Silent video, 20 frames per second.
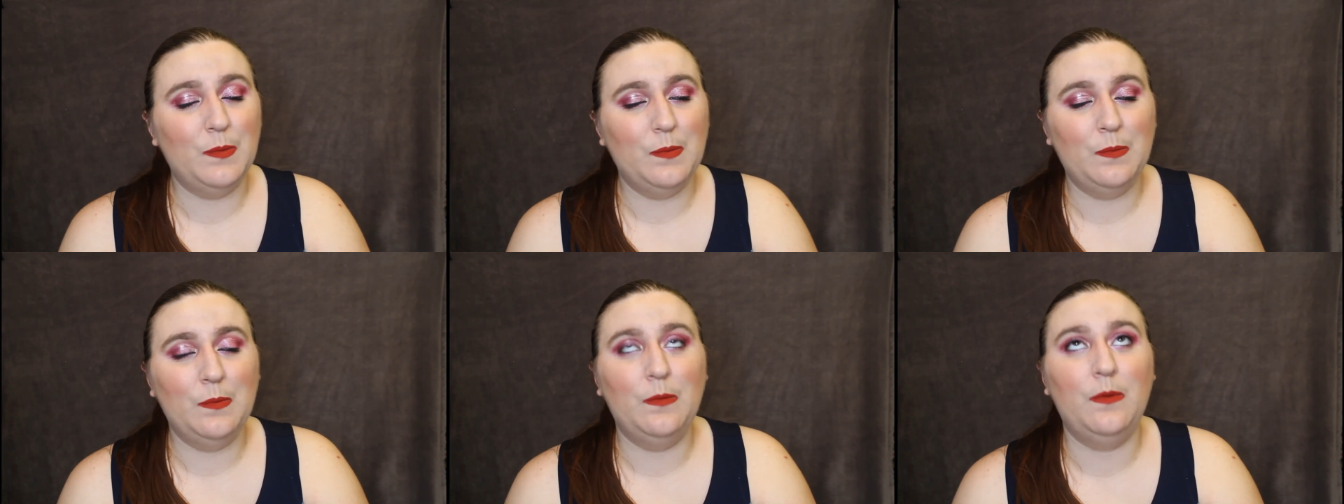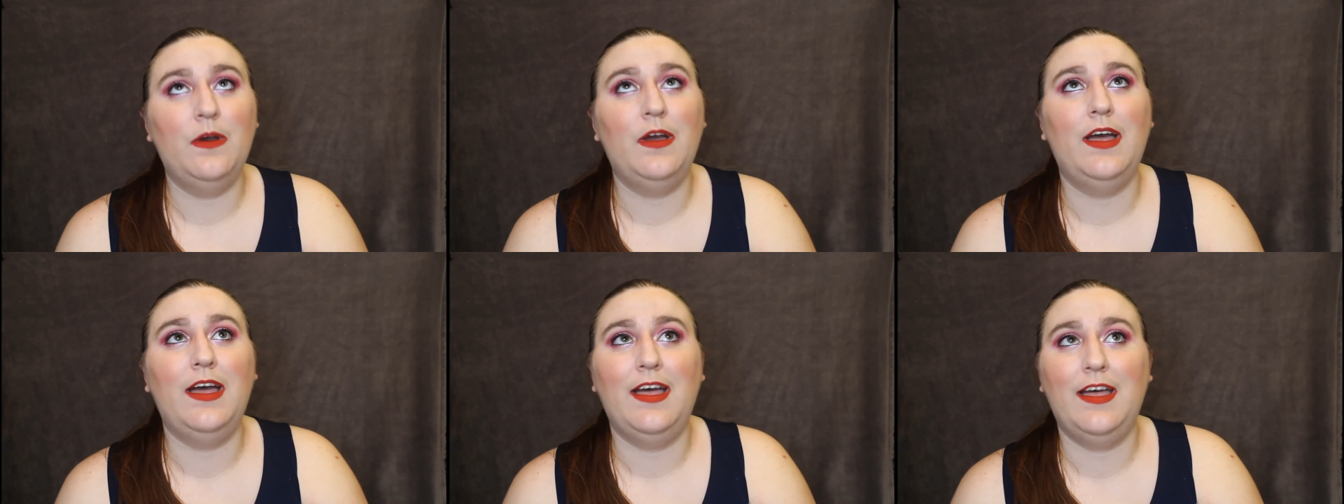
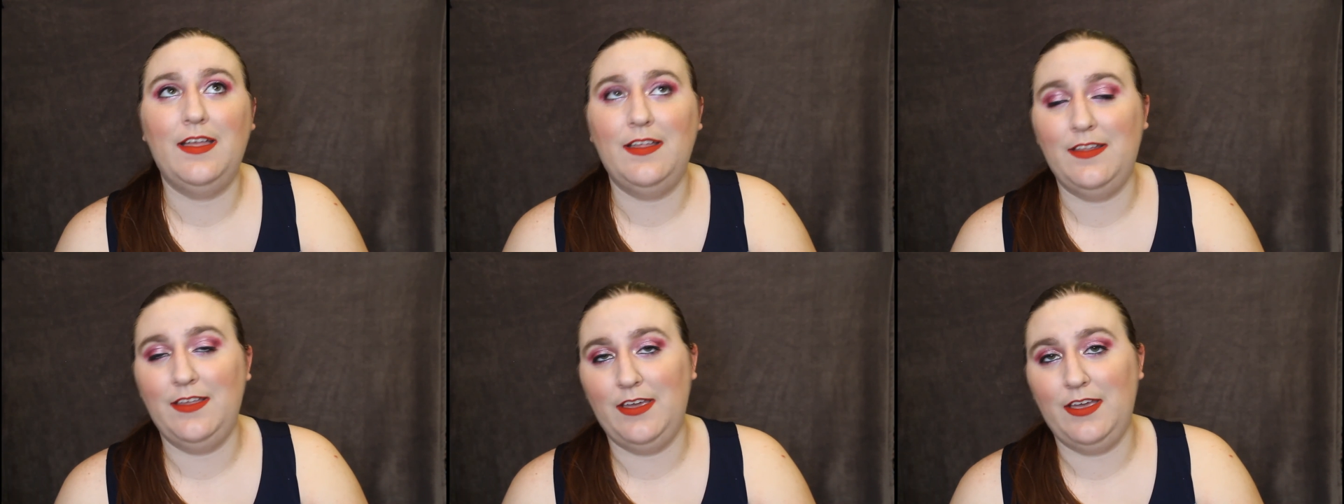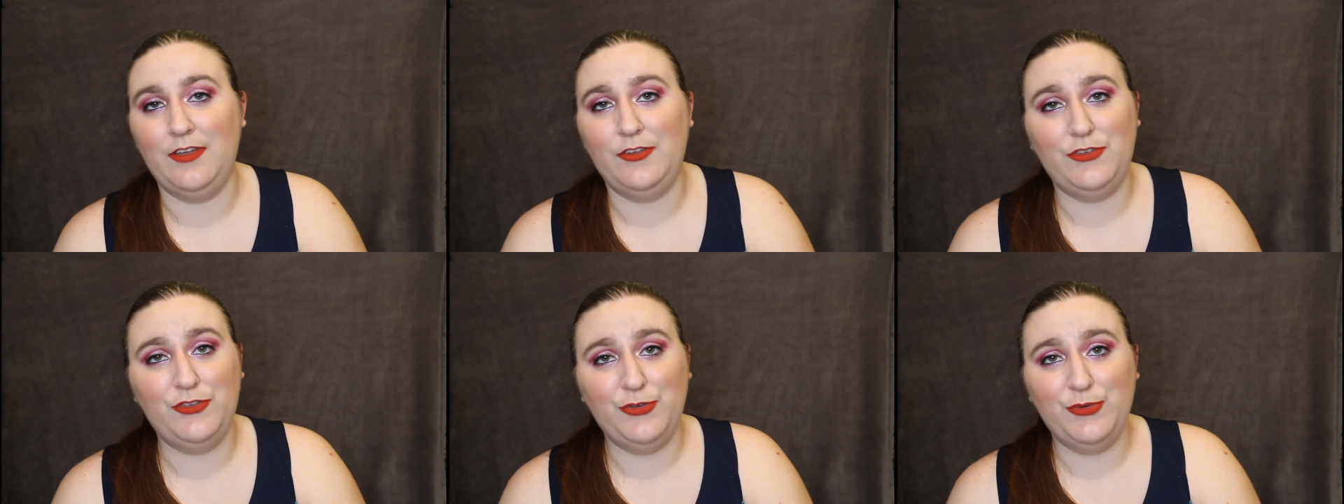Well,
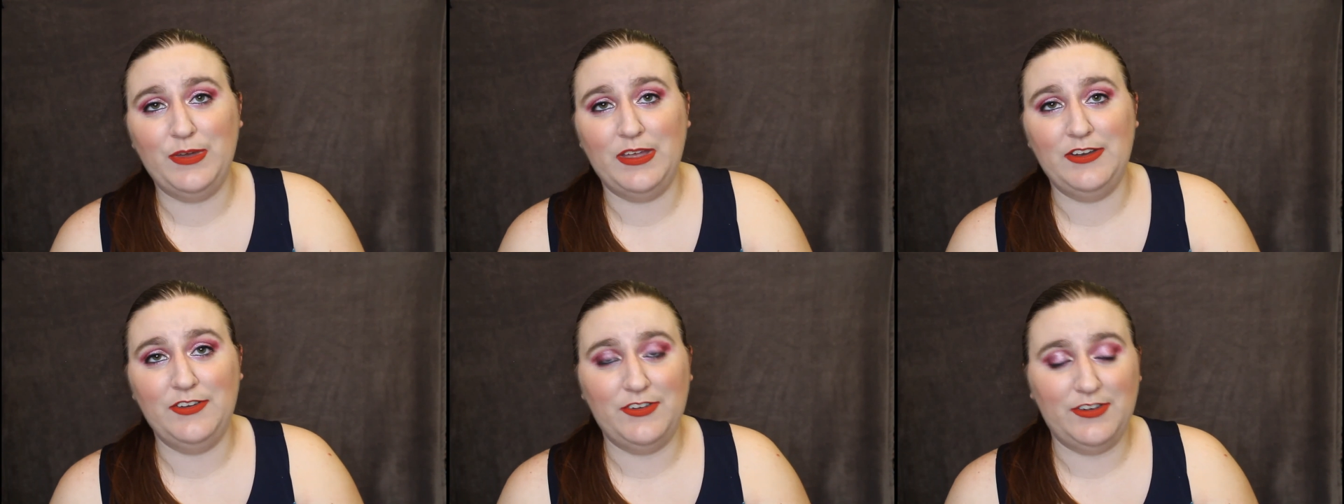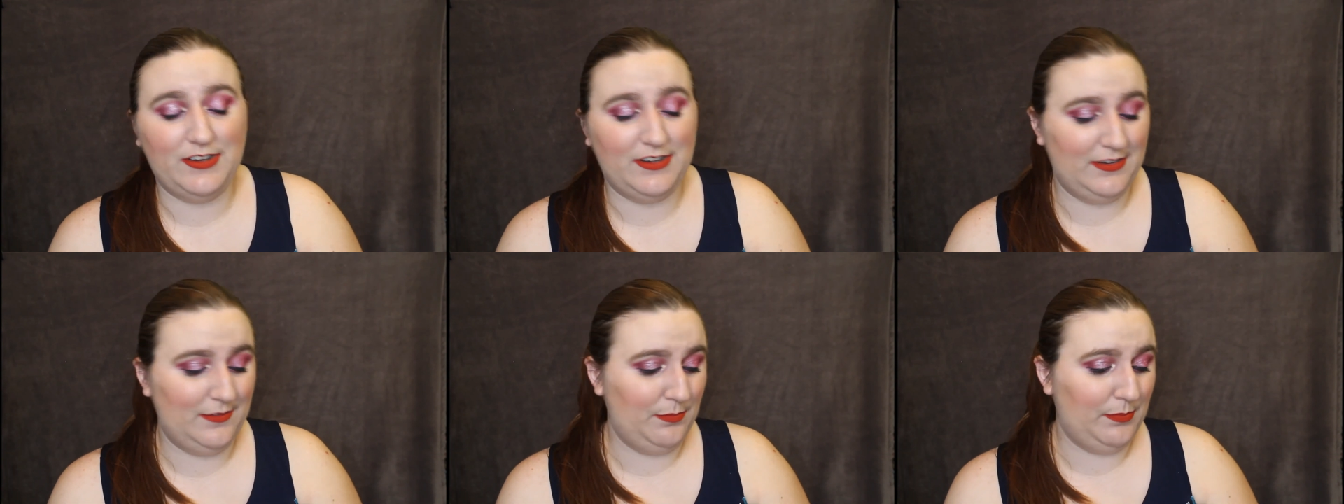
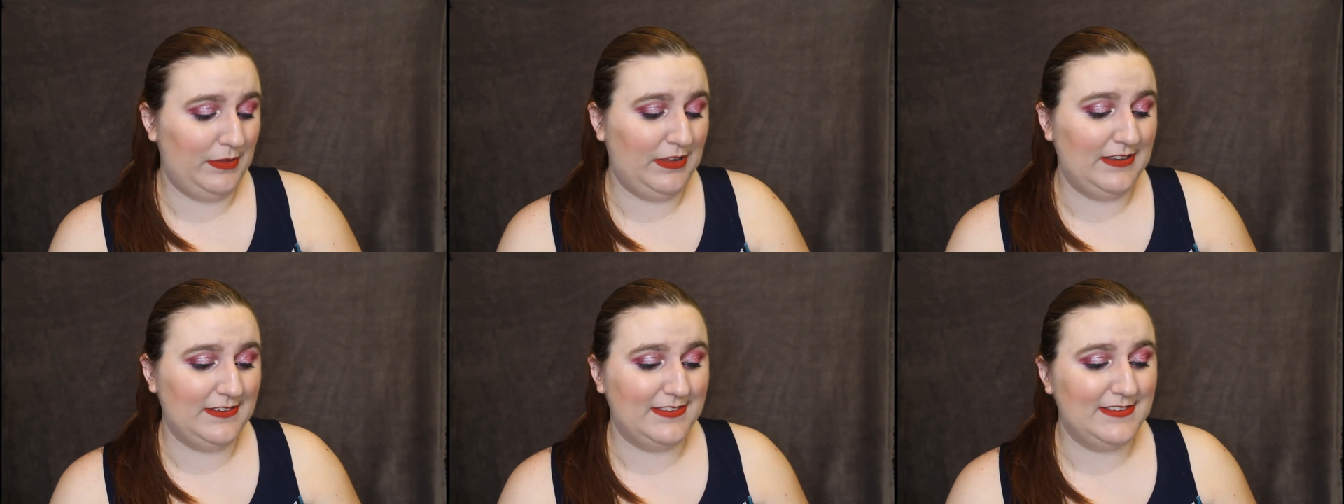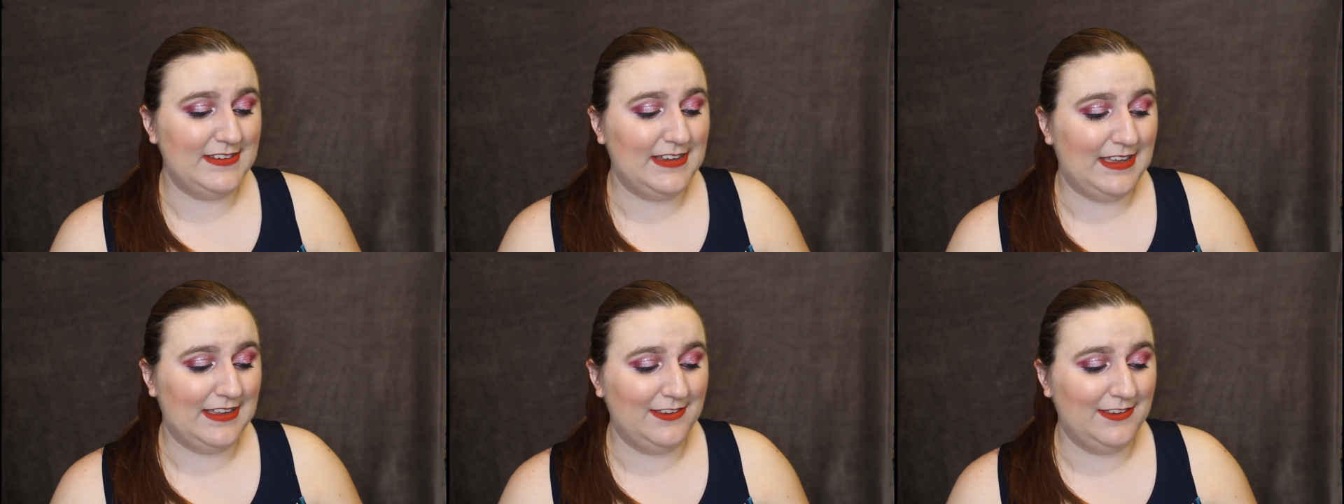$200 plus